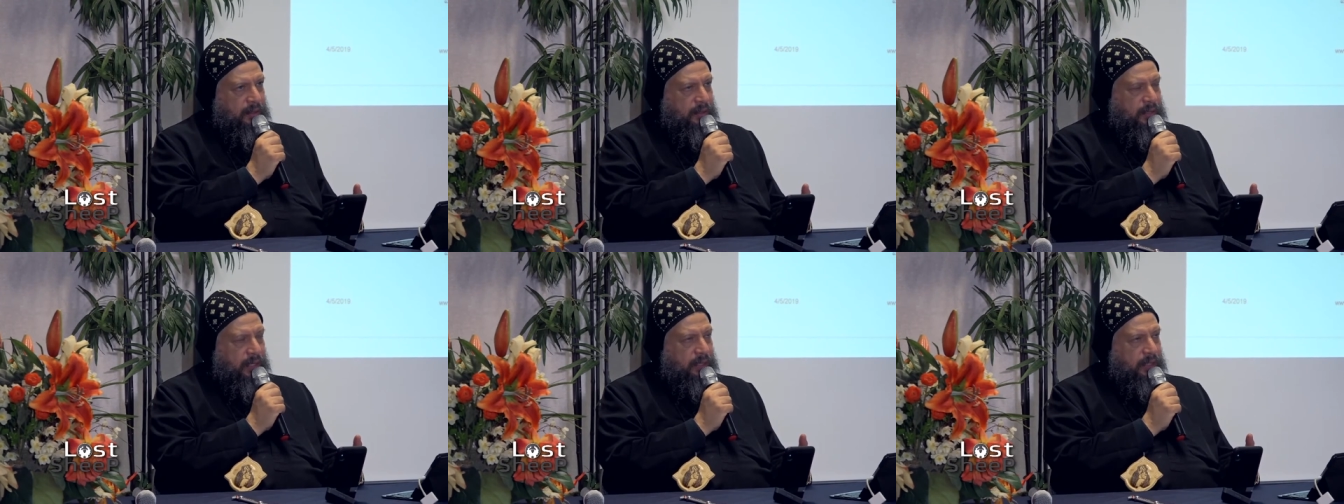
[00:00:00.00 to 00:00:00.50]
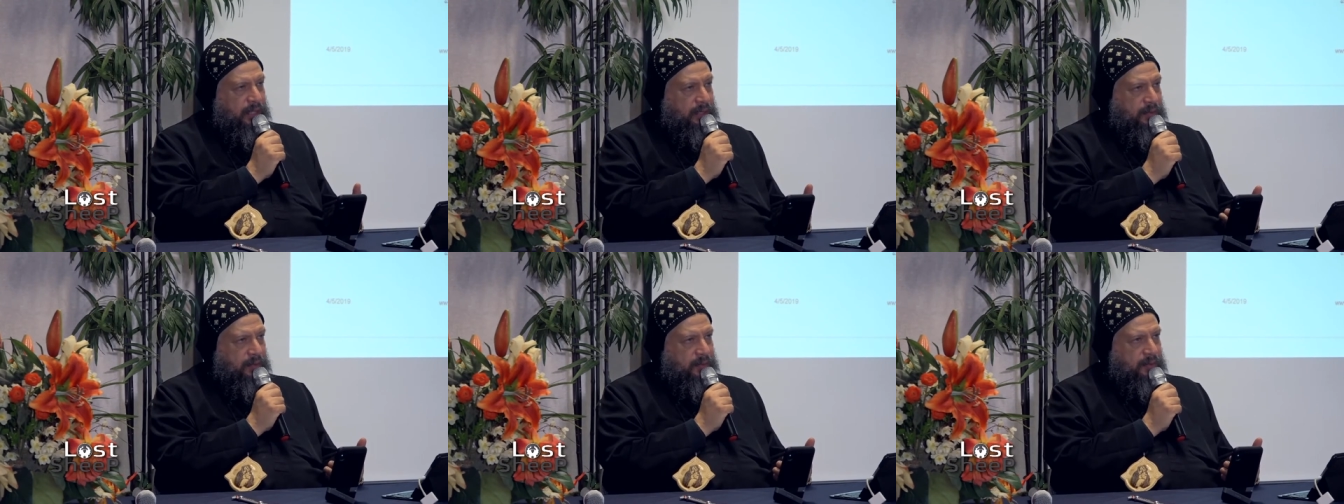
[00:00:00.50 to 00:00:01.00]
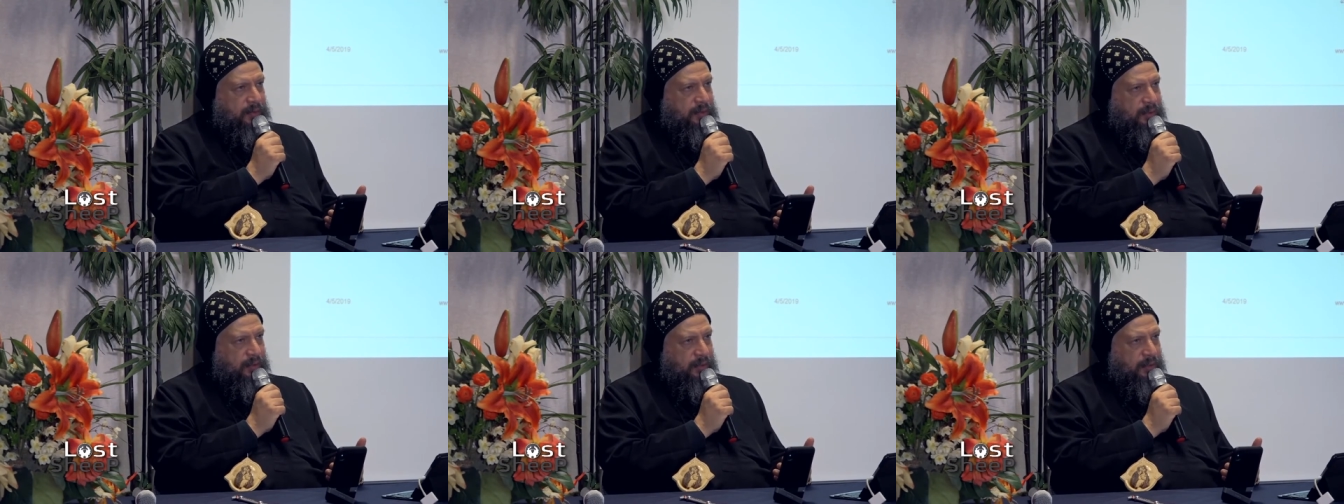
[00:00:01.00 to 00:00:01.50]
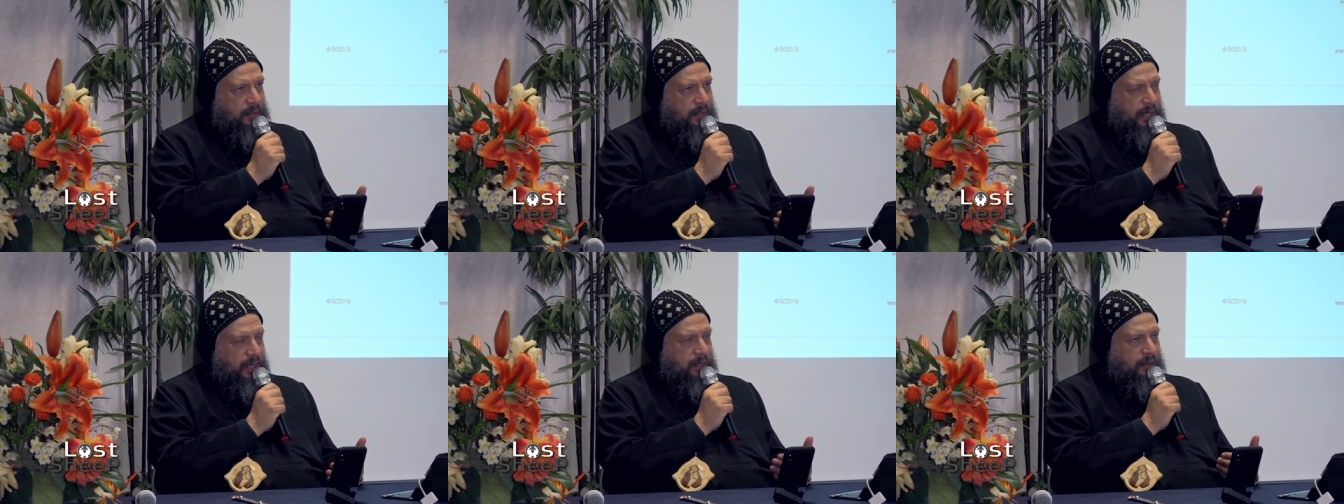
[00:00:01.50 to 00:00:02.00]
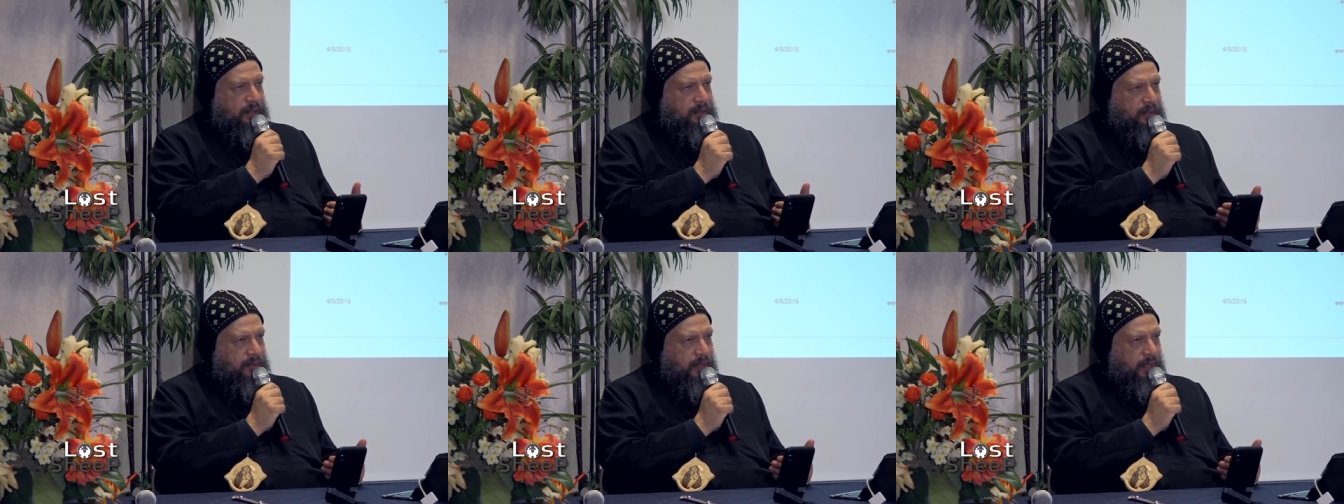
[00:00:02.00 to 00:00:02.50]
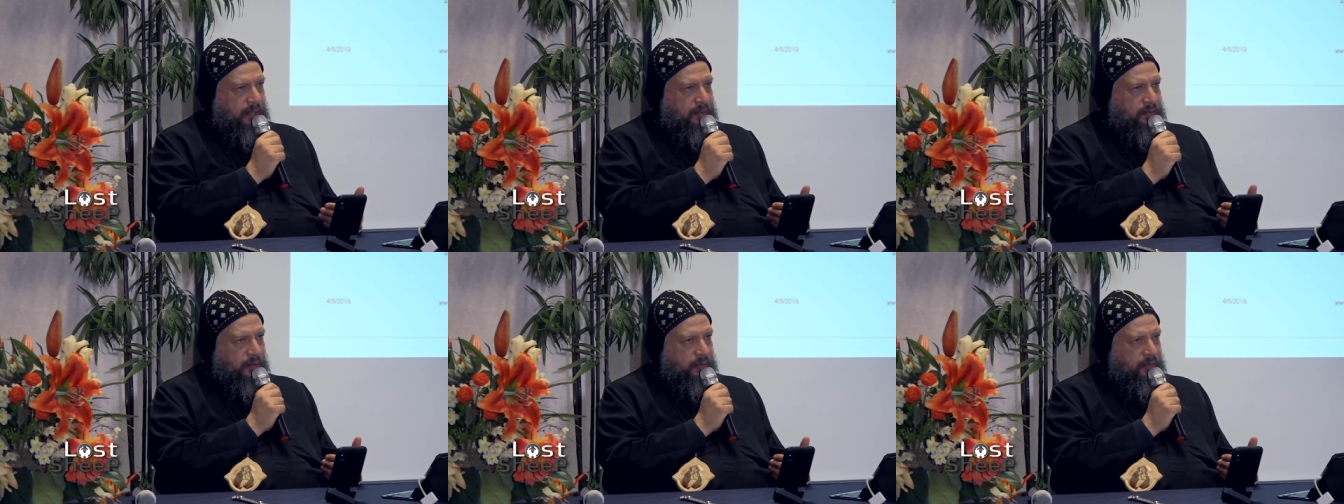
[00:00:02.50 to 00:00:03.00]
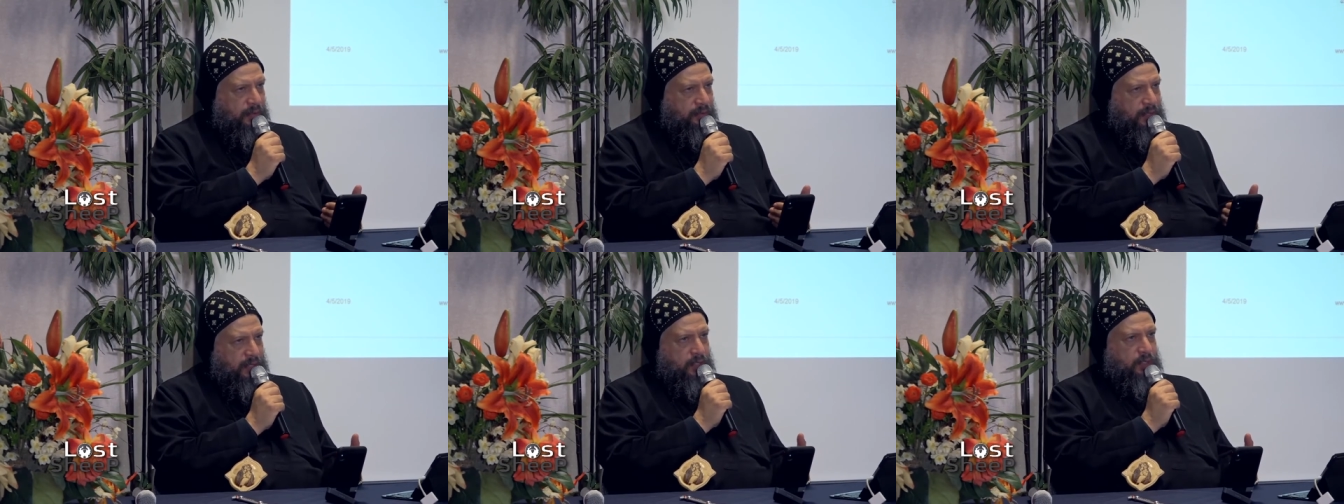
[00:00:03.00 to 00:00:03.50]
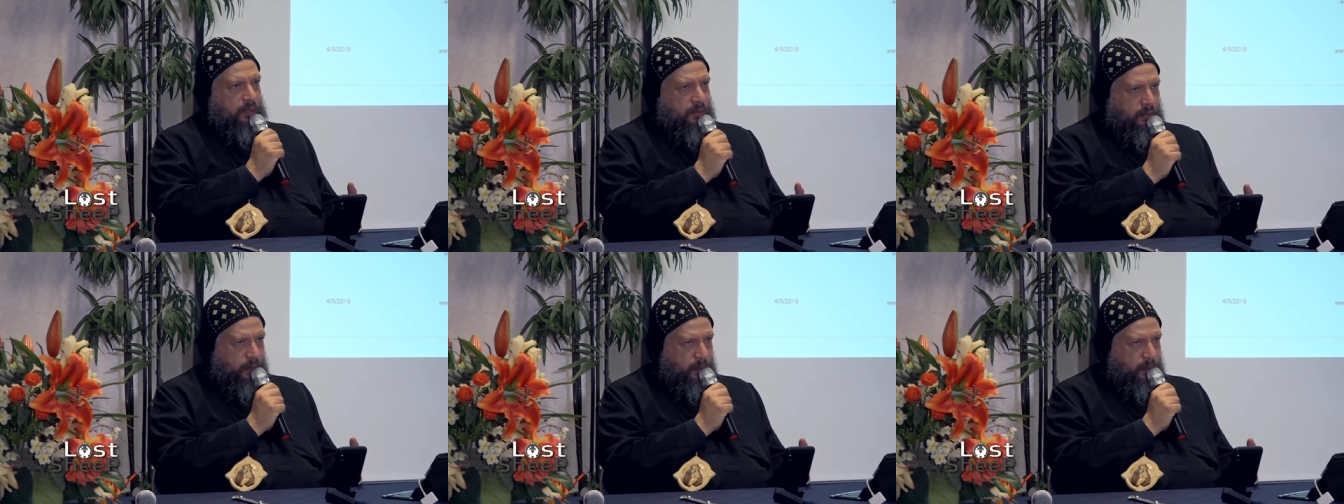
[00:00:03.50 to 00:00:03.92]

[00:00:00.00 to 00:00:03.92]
the needs and the desires of the flesh.